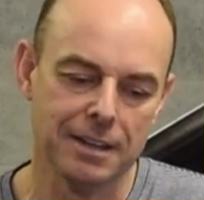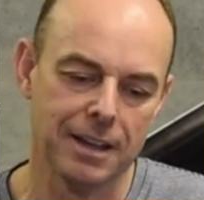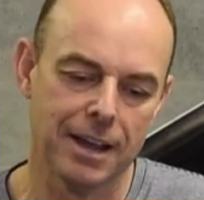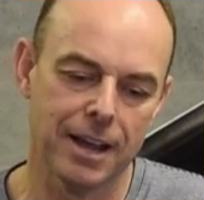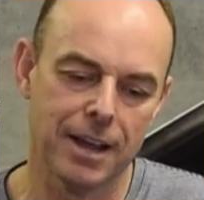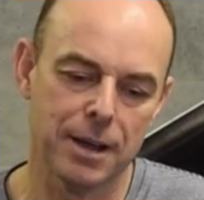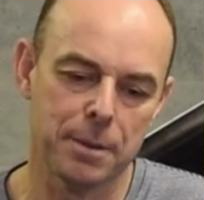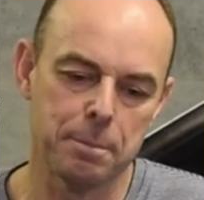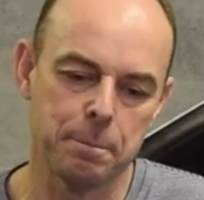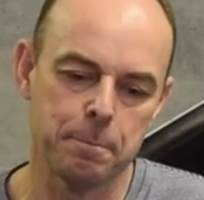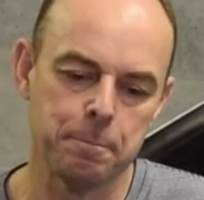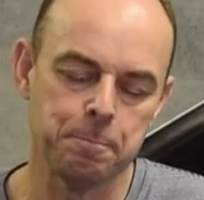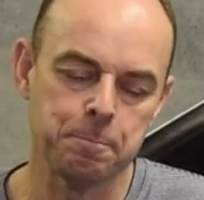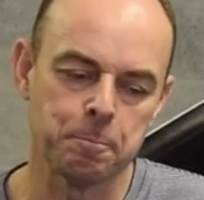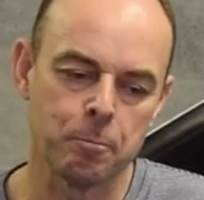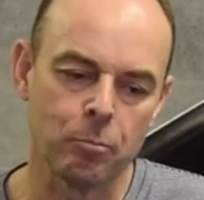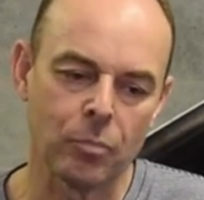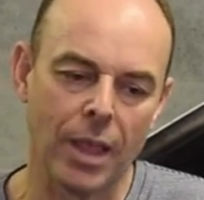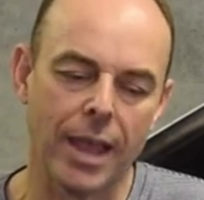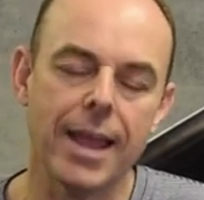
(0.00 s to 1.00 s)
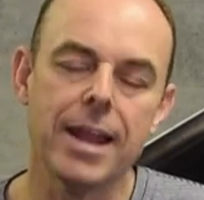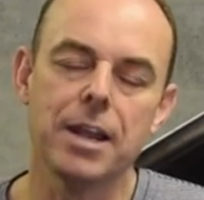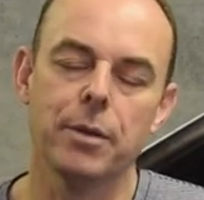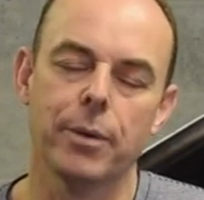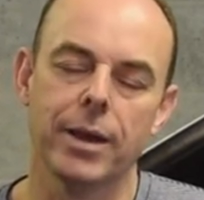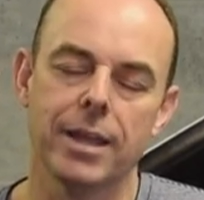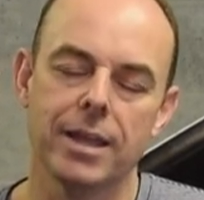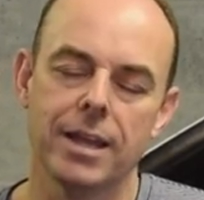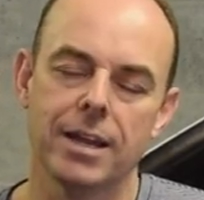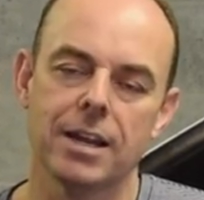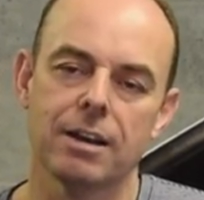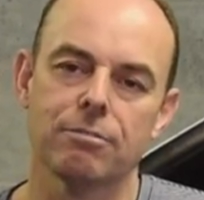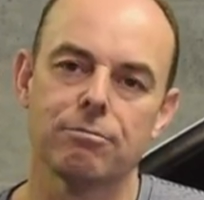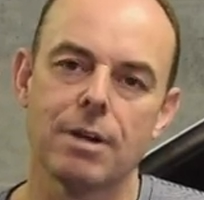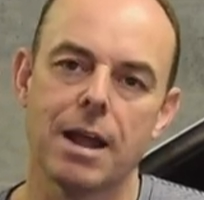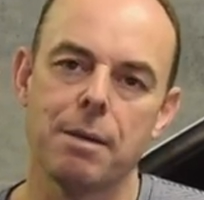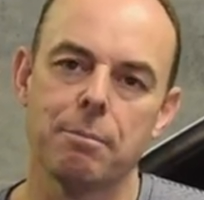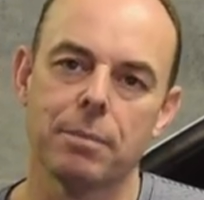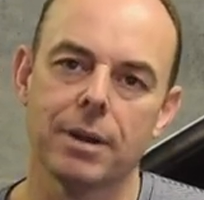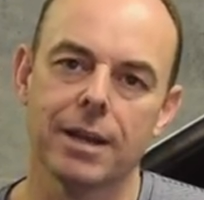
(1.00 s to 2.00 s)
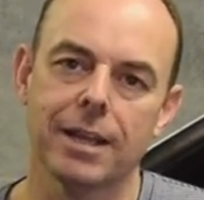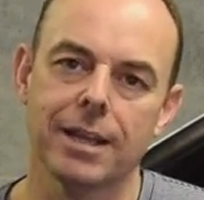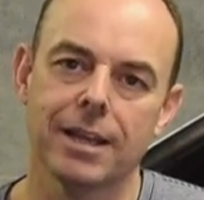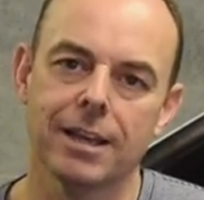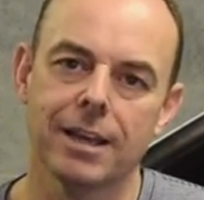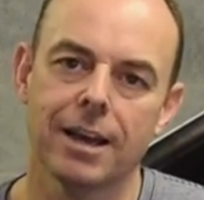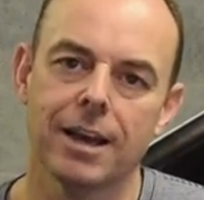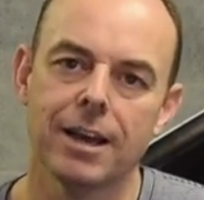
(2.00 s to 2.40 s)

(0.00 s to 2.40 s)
Um, Anyway, enough rambling.